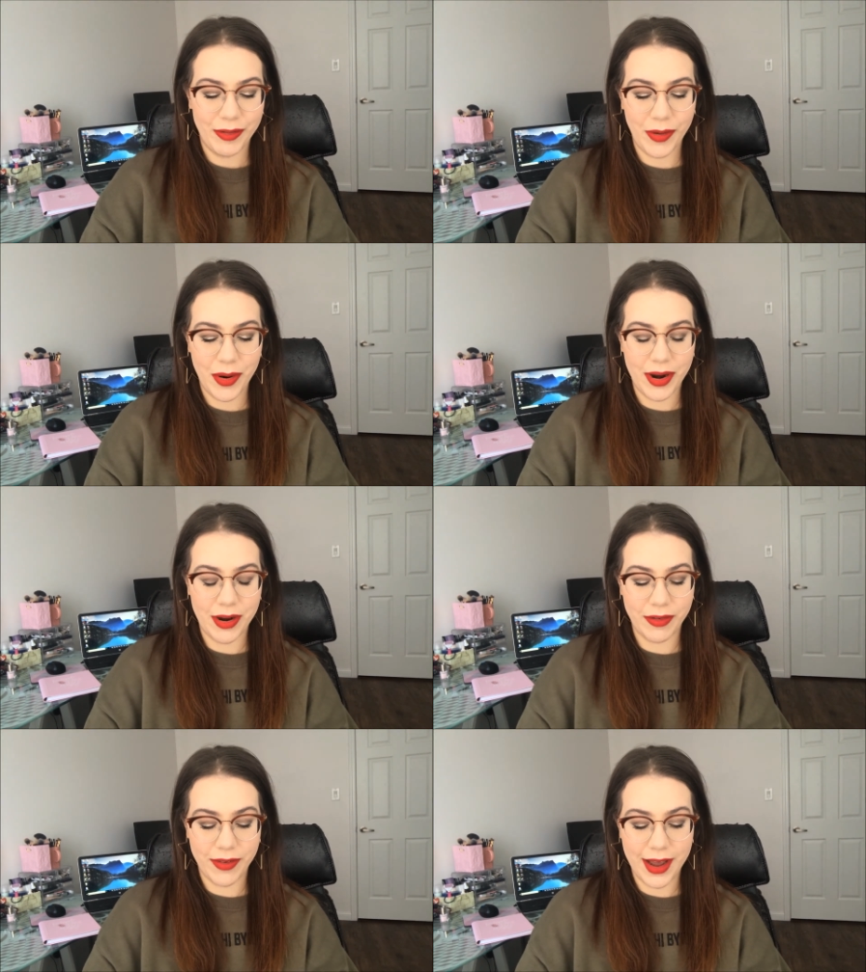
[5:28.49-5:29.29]

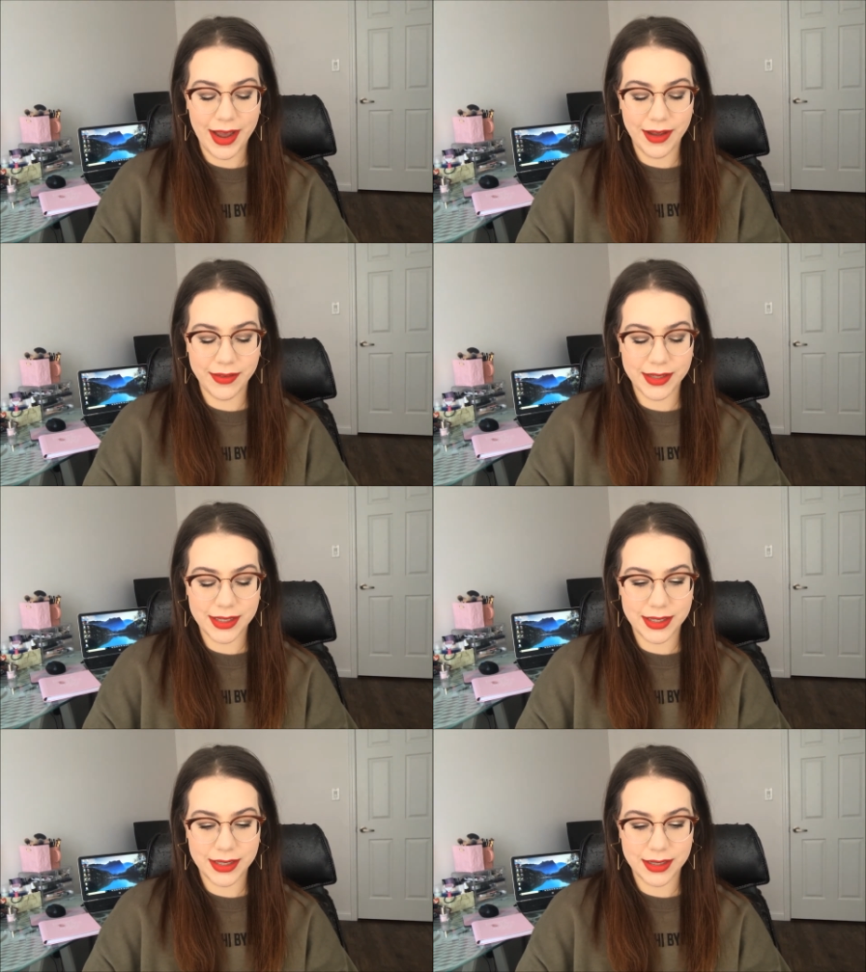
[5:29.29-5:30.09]
4, 5,
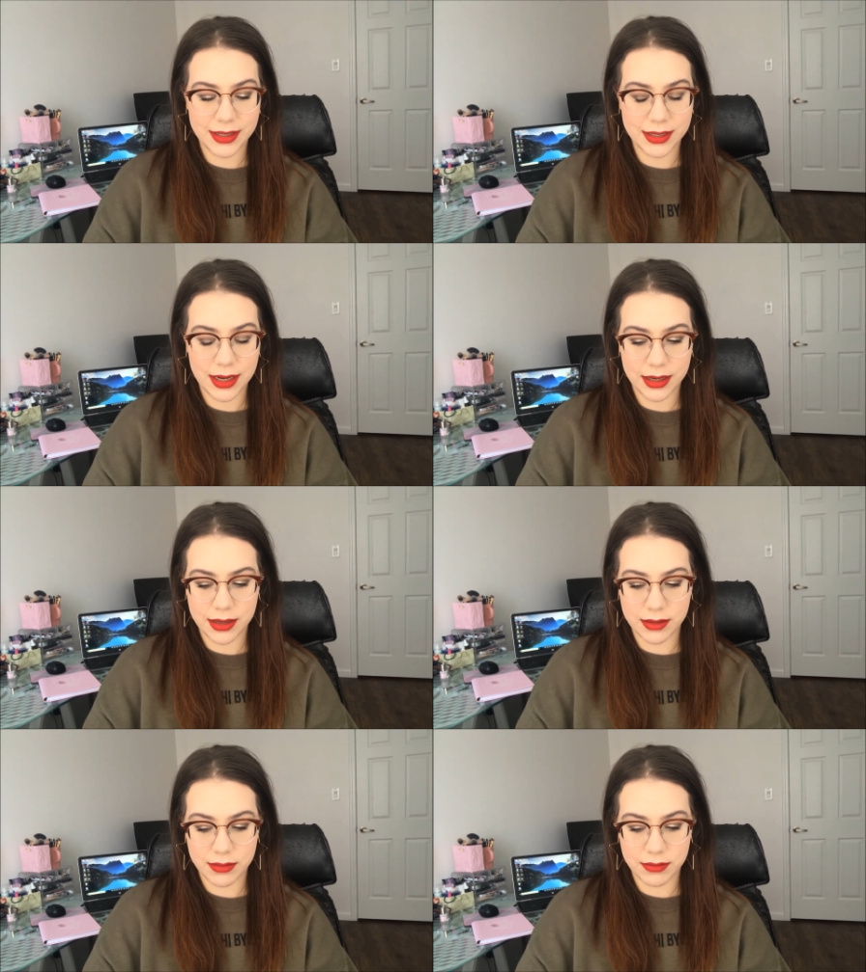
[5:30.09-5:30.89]
6,
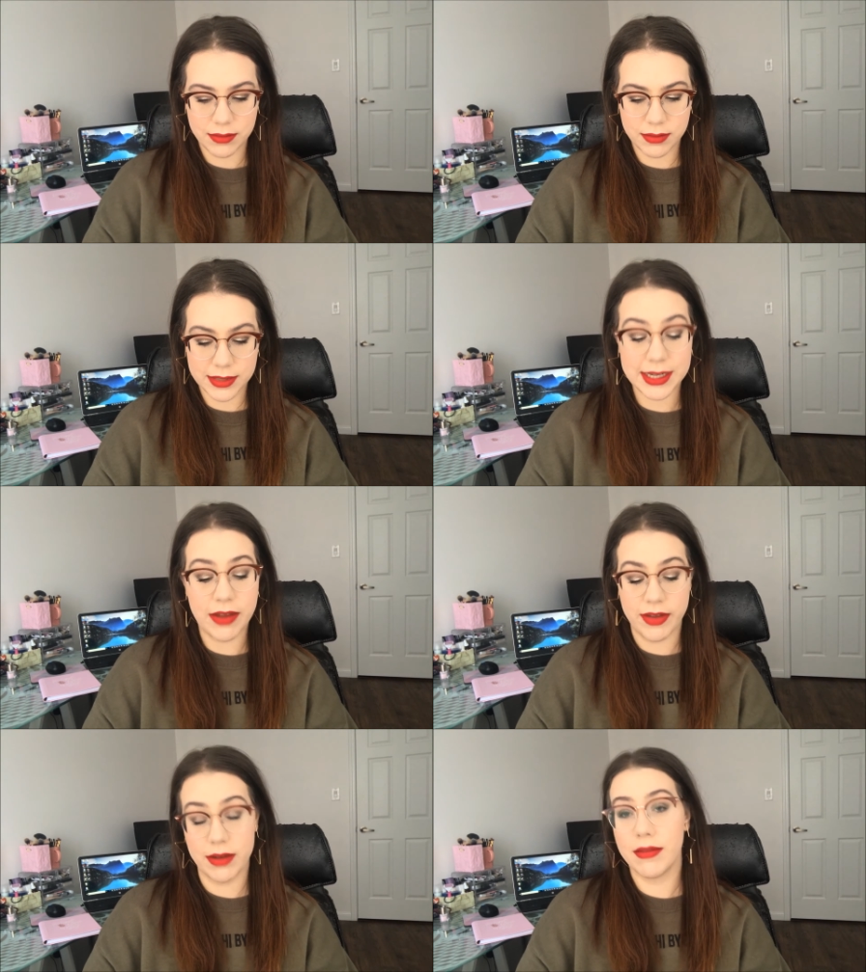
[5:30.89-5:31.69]

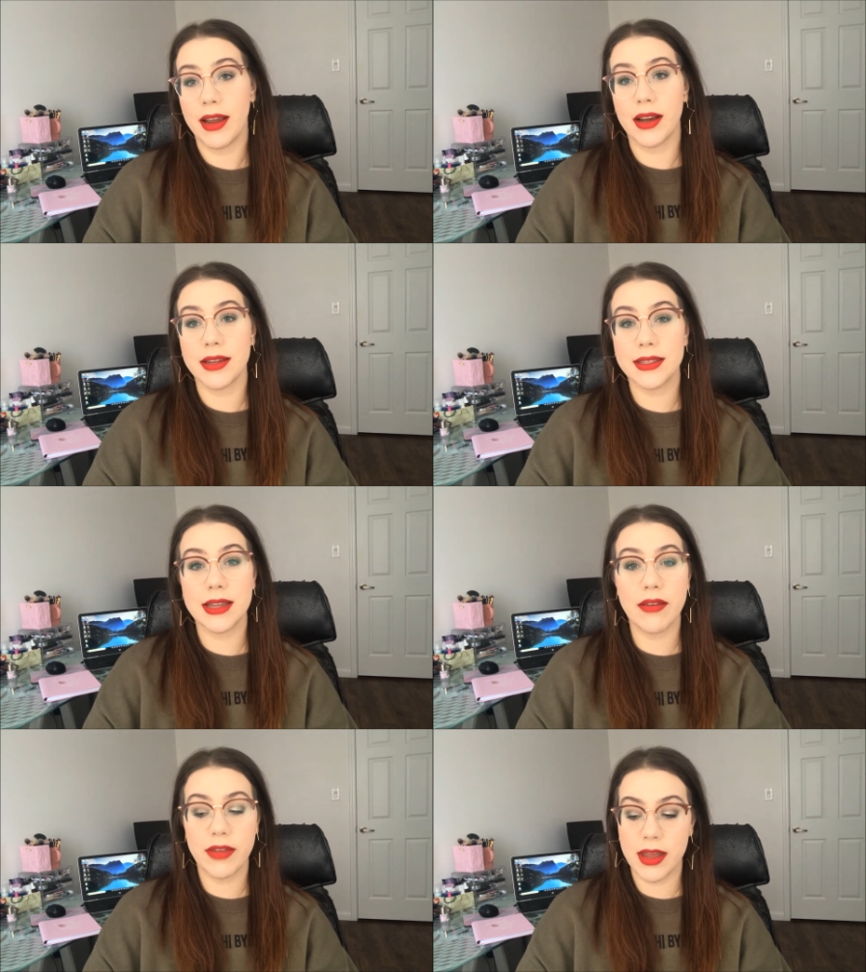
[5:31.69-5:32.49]
7. I got
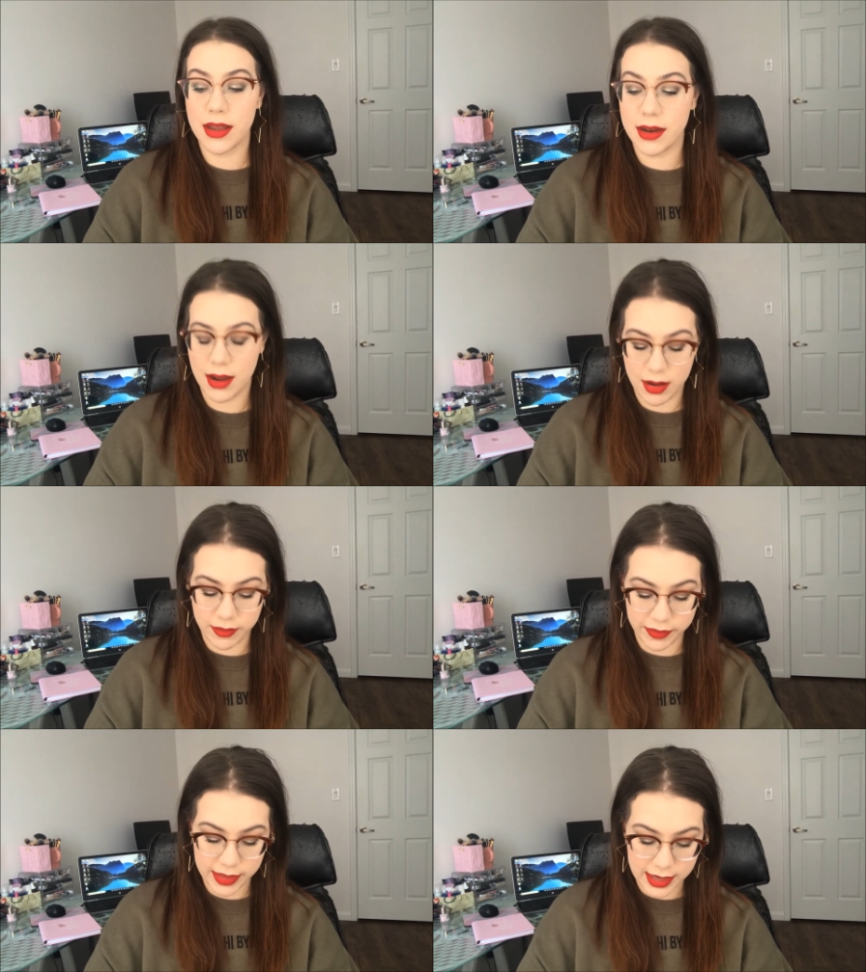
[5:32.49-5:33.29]
7
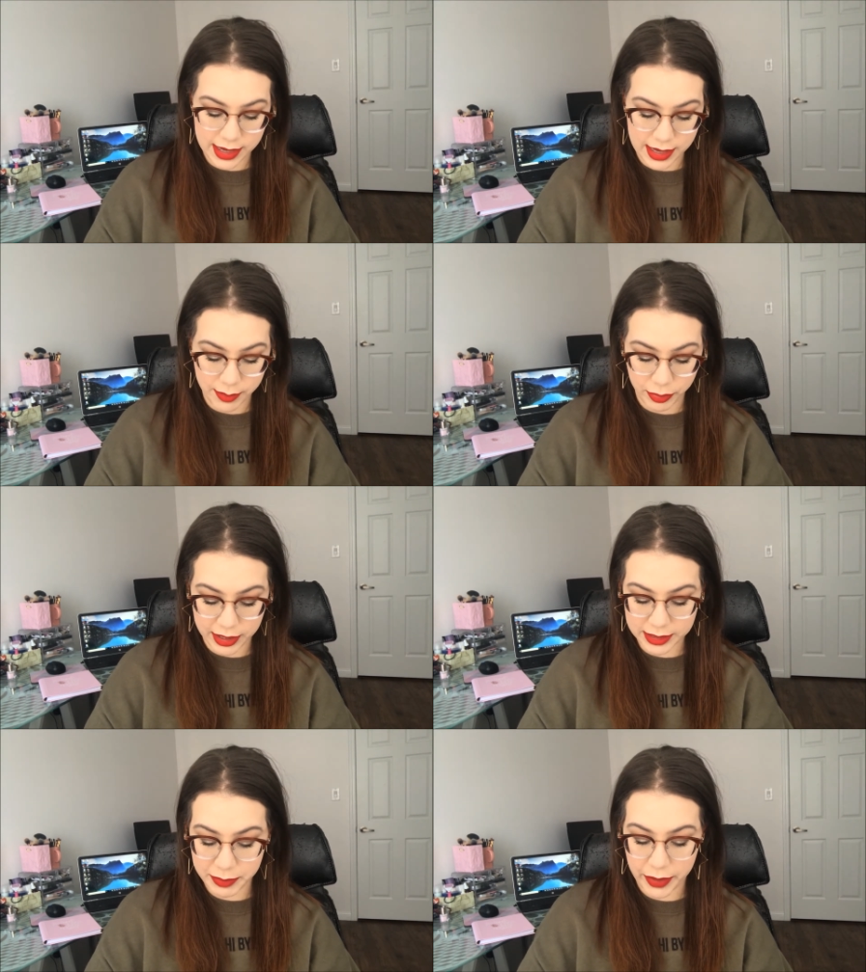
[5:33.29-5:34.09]
of the
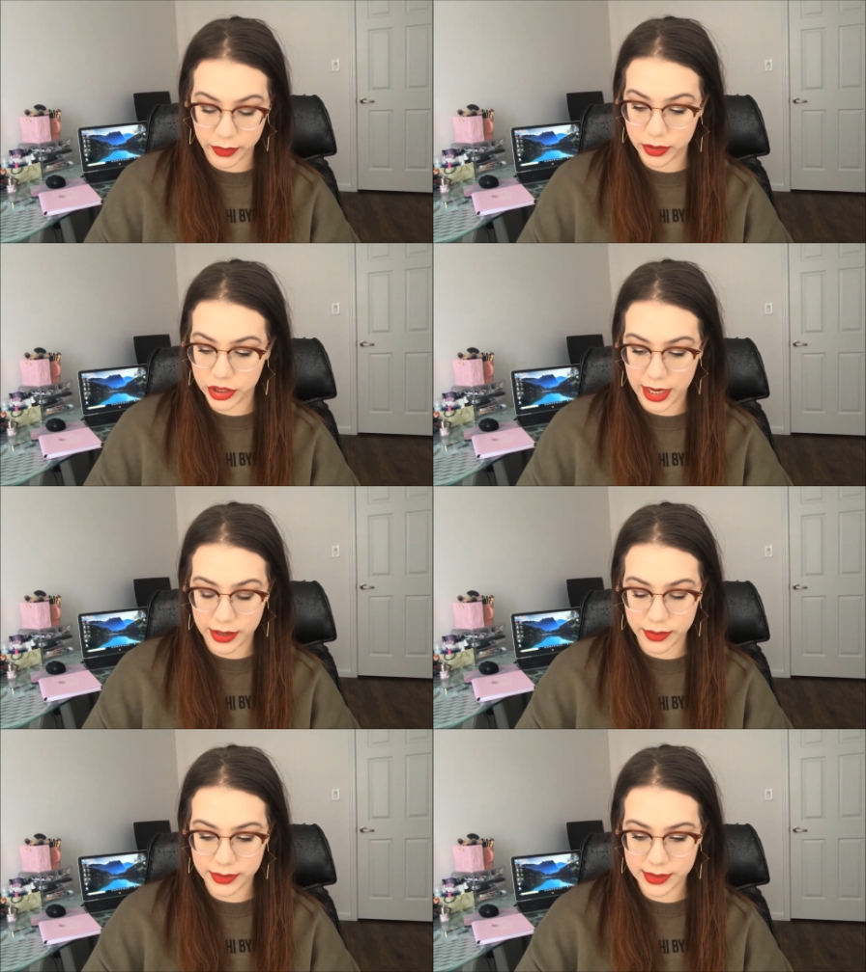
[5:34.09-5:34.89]
pressed powder
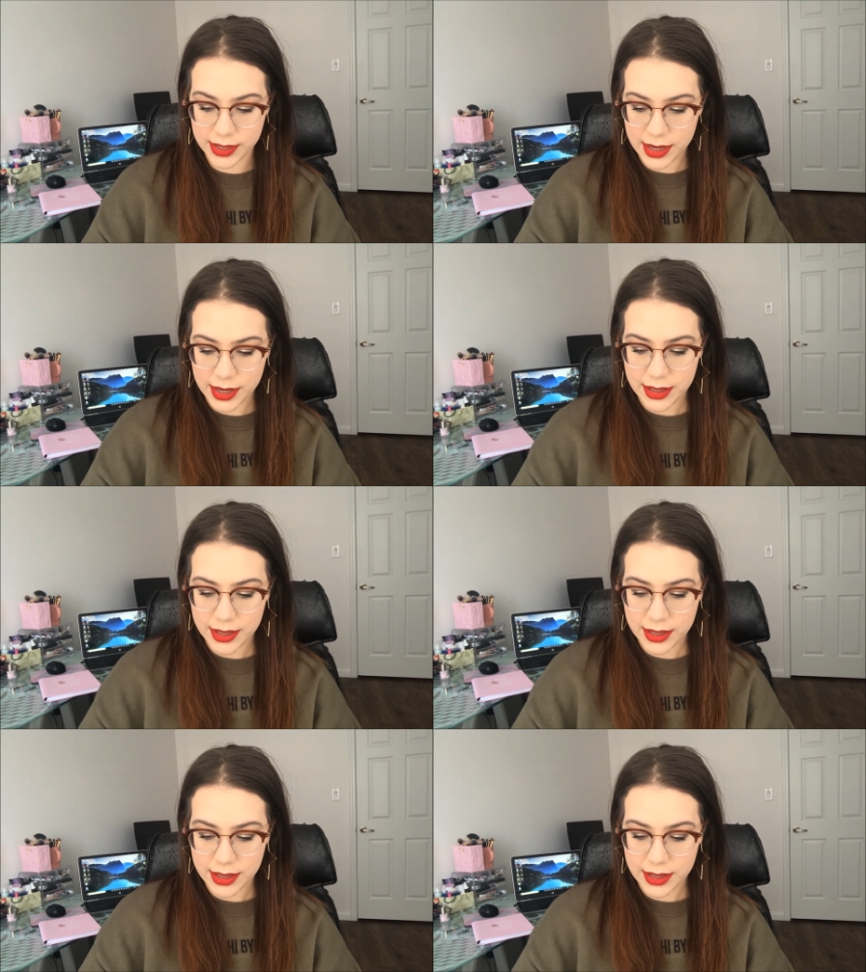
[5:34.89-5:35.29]
shadows.